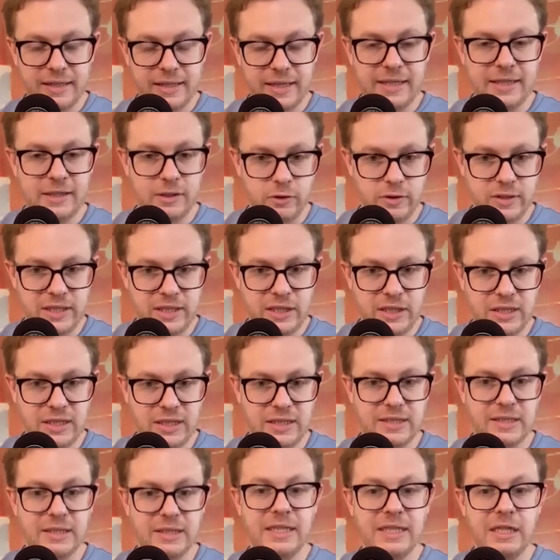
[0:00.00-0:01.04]
and their
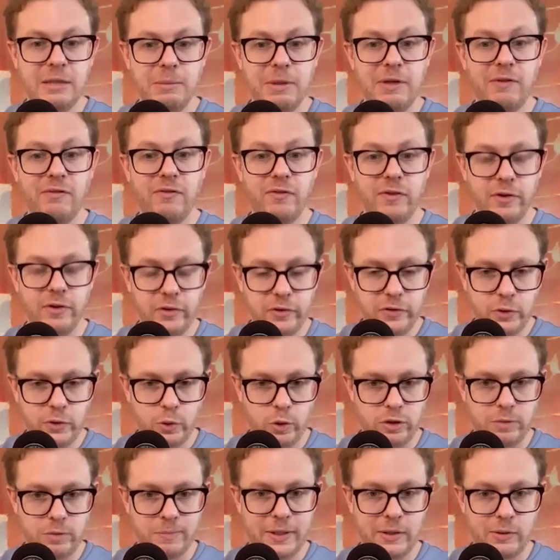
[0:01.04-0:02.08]
teachings leading me further
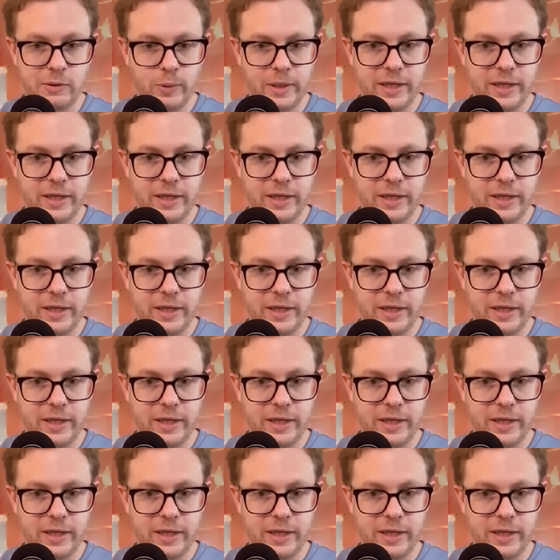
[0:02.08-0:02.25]
towards my own